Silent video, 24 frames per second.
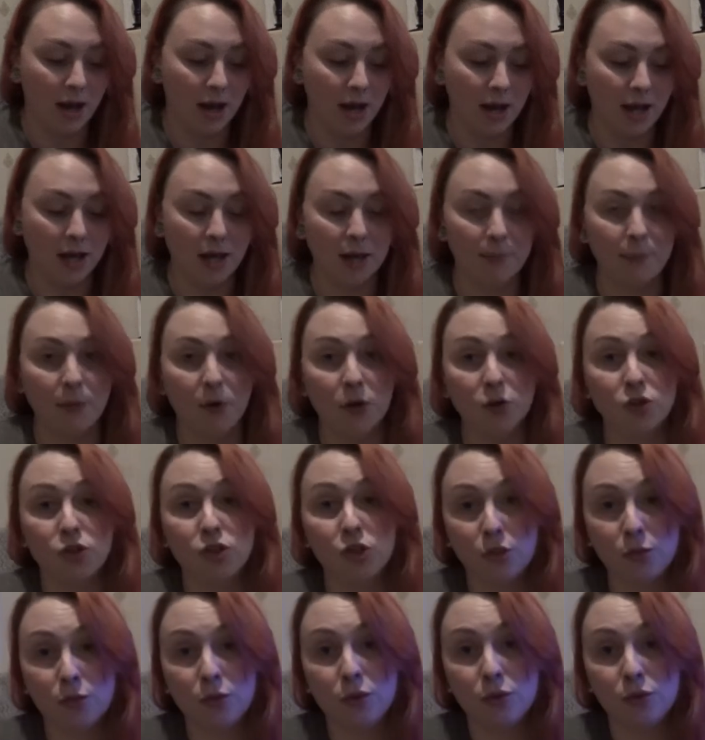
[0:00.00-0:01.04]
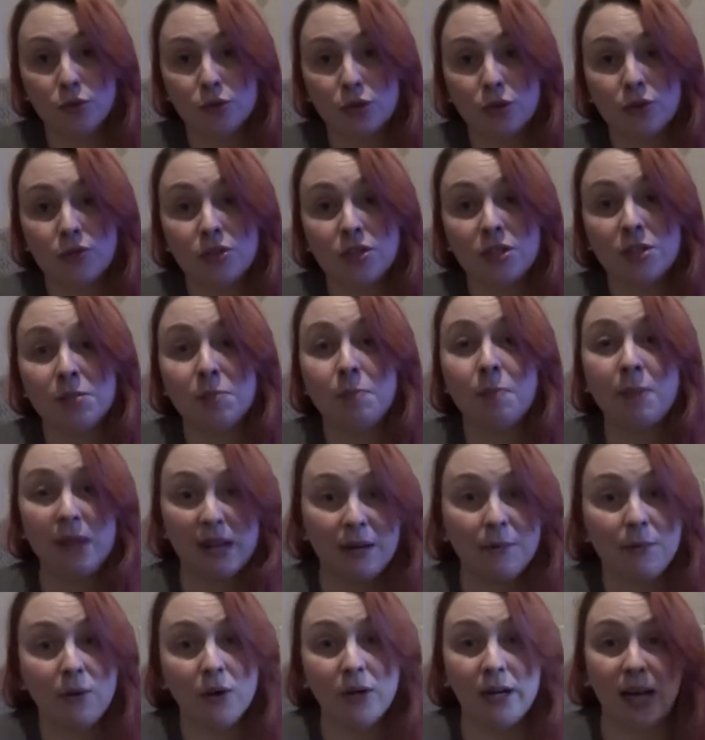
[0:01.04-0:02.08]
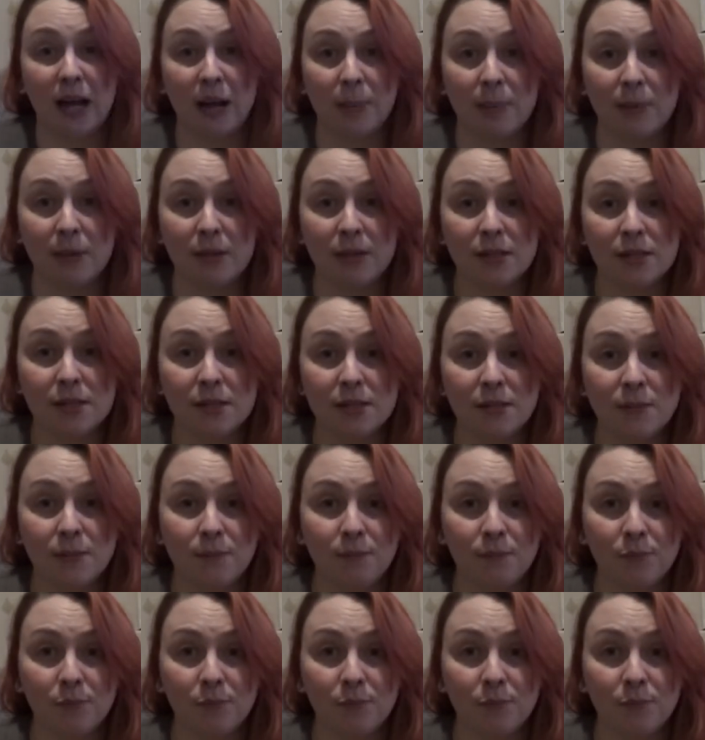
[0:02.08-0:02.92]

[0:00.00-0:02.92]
I do also spin my nappies